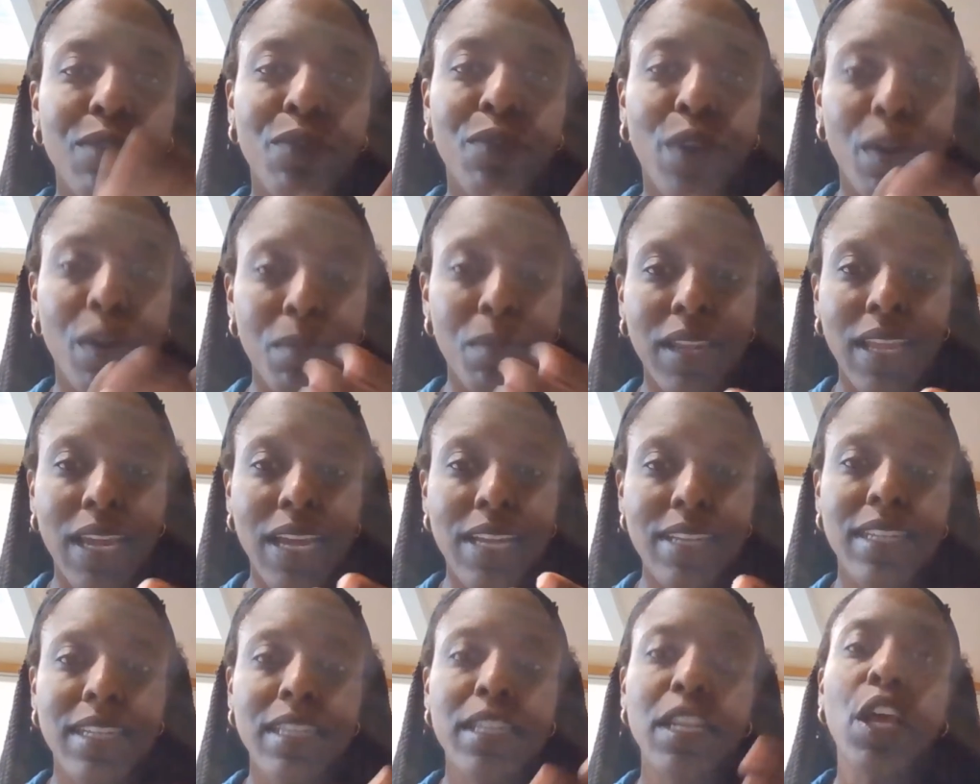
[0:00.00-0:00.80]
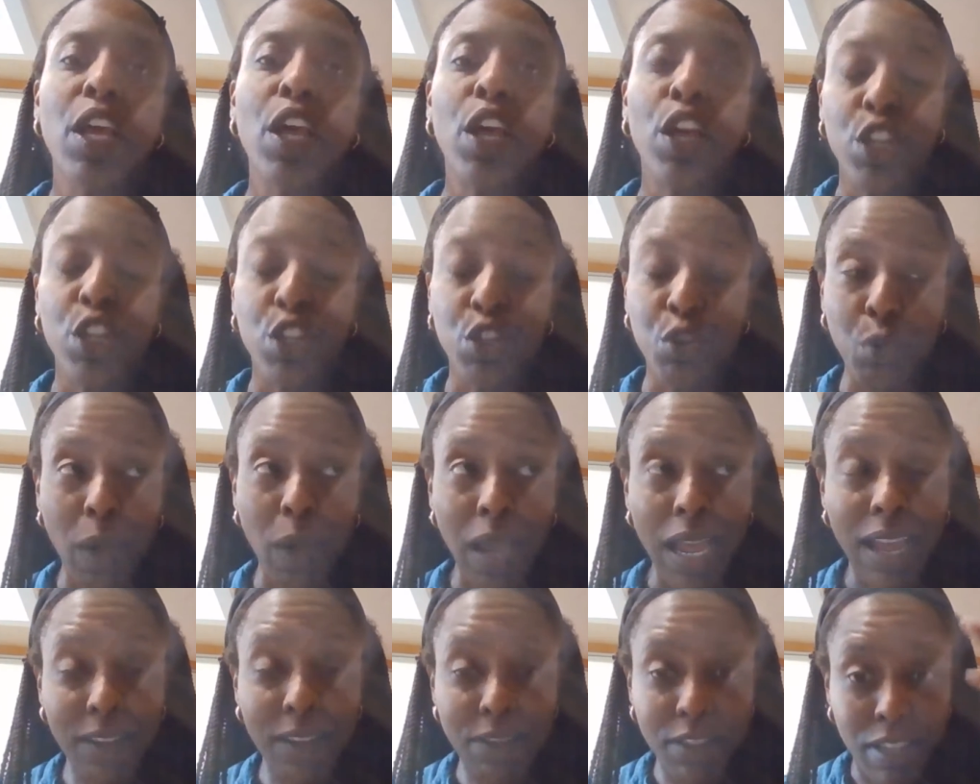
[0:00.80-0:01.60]
verbalize it. You
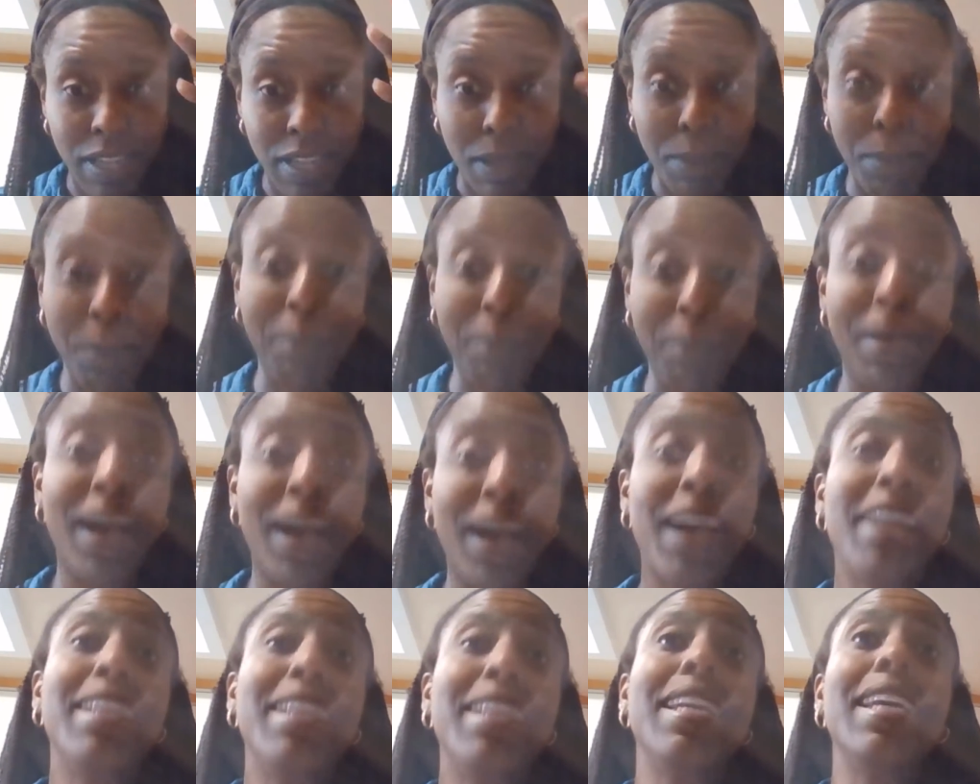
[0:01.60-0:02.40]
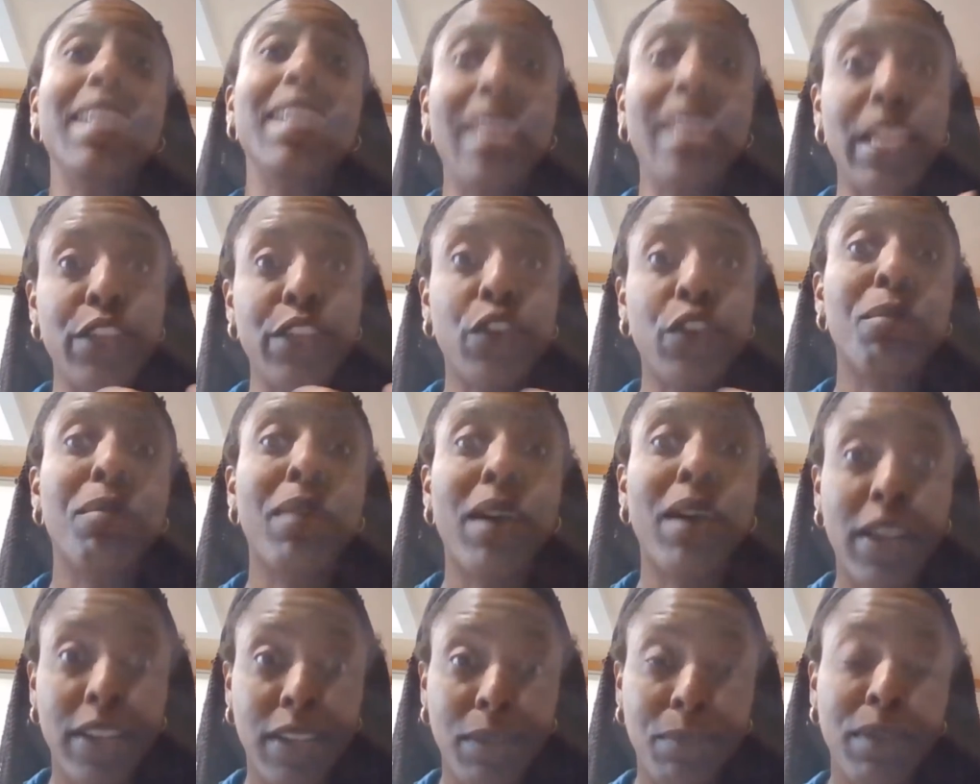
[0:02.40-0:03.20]
have to embody it in your
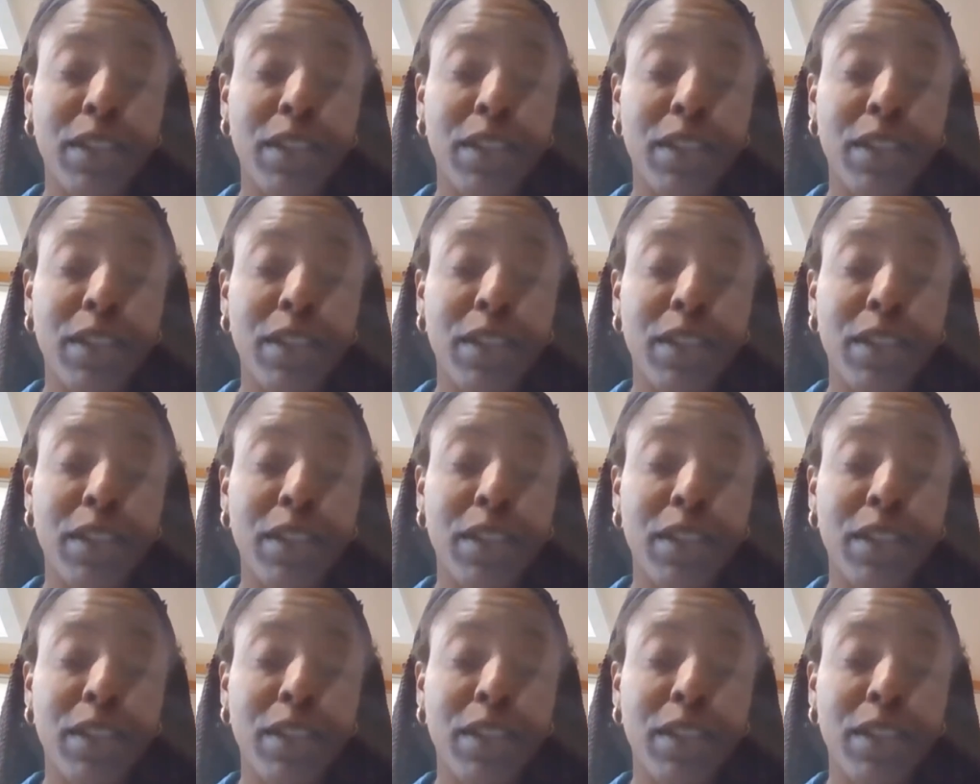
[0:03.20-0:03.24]
body